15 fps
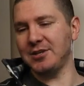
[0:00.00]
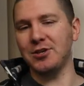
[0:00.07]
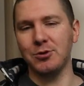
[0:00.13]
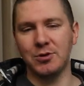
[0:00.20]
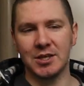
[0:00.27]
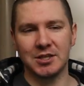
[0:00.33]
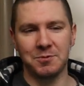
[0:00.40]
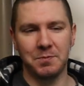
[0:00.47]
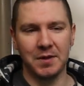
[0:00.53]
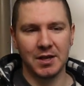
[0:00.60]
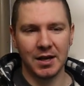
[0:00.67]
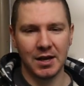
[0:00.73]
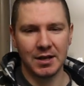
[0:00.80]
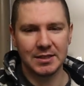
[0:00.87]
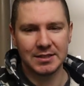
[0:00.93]
do this
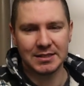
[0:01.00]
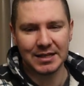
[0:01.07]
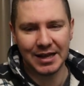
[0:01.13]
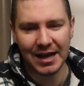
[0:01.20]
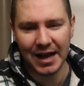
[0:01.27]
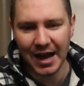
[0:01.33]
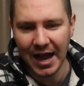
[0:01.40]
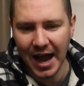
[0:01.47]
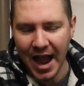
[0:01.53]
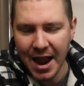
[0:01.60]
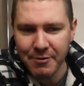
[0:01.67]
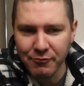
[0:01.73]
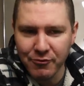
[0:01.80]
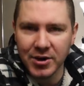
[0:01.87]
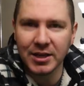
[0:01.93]
because I
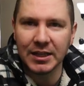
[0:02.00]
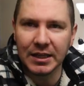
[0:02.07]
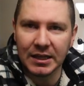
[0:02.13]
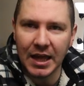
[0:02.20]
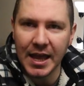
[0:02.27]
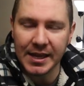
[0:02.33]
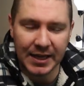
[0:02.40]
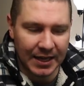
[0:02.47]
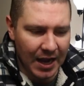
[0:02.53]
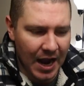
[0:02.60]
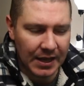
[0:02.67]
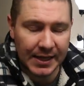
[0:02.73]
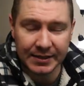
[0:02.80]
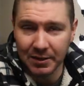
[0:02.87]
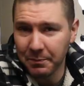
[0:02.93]
really like it.
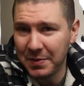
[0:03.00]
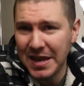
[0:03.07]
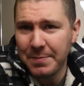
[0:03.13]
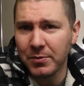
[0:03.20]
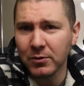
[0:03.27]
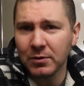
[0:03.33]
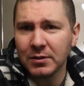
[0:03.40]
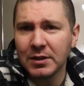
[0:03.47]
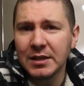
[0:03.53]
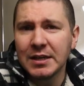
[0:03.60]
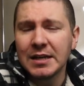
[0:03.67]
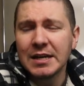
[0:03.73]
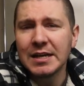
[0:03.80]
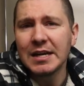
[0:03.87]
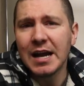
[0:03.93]
I like the people.
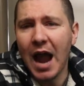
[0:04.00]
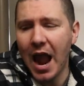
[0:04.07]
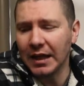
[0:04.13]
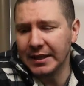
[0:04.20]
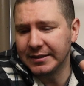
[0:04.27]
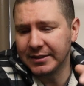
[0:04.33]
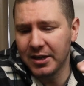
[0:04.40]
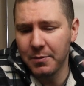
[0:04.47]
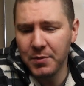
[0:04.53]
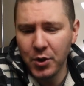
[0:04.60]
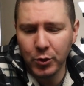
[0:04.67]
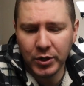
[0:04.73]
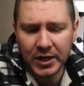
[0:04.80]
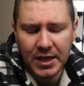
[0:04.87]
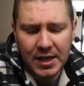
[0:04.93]
I like the
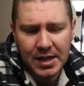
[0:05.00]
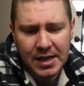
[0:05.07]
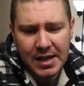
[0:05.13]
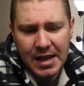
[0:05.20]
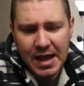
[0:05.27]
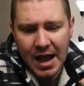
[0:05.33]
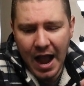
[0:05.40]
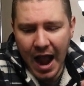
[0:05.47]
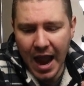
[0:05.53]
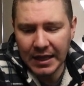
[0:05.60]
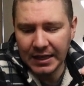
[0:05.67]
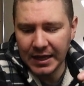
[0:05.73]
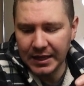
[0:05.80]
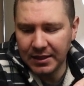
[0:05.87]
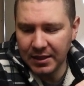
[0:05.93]
community. I
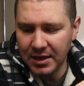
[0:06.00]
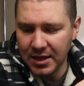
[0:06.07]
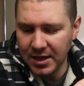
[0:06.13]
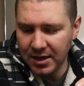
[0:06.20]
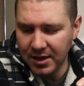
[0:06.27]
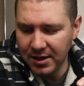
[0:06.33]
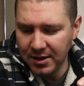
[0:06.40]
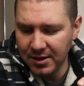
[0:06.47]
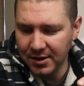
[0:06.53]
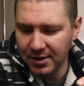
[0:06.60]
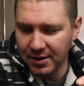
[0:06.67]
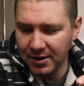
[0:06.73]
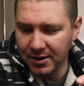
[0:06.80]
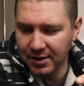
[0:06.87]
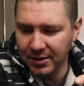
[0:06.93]
like the
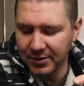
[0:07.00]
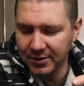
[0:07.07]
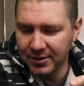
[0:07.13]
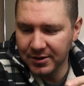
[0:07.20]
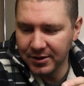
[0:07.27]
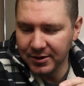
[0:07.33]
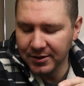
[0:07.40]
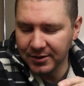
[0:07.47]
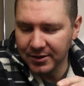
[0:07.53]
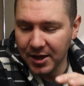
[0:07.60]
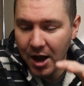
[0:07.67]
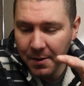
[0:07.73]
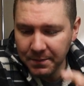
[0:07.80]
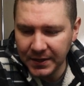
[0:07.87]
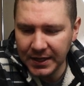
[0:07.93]
the
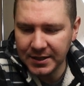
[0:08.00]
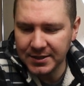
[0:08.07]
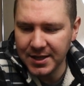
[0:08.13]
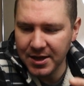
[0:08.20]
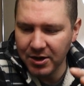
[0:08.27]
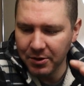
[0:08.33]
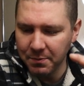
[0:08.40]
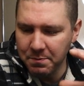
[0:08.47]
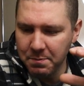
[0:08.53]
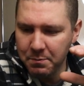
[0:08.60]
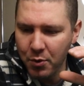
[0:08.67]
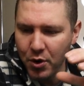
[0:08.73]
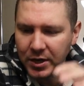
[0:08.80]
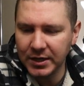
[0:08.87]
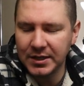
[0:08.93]
companies that are
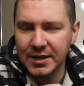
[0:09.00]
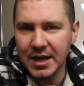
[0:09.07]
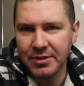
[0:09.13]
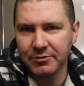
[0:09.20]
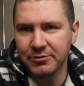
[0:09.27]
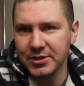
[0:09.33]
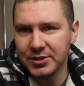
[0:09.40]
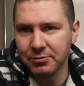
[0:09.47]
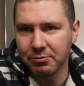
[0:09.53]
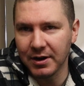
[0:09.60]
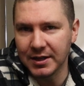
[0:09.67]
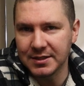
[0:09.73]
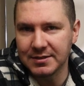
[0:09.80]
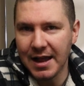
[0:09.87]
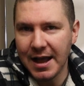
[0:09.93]
putting together these
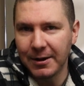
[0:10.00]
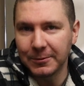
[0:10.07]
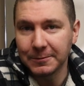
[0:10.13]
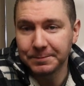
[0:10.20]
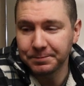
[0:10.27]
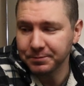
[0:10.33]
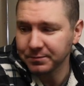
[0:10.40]
rigs now.